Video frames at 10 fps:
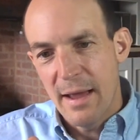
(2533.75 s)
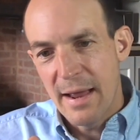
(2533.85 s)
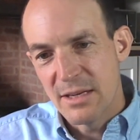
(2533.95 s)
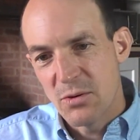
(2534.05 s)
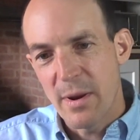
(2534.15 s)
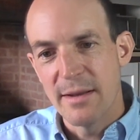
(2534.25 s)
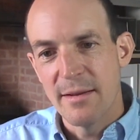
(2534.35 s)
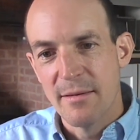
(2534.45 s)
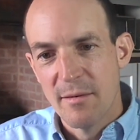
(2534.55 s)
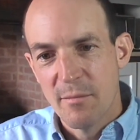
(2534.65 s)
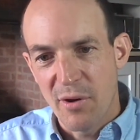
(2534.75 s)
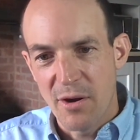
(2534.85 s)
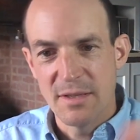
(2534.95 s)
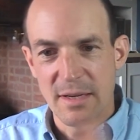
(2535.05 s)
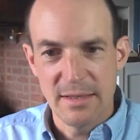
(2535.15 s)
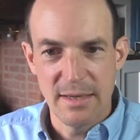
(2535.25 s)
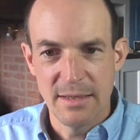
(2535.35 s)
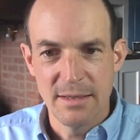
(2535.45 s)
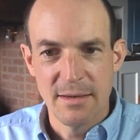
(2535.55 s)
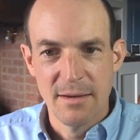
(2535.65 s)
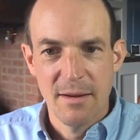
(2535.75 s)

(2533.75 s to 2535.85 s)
end-to-end processes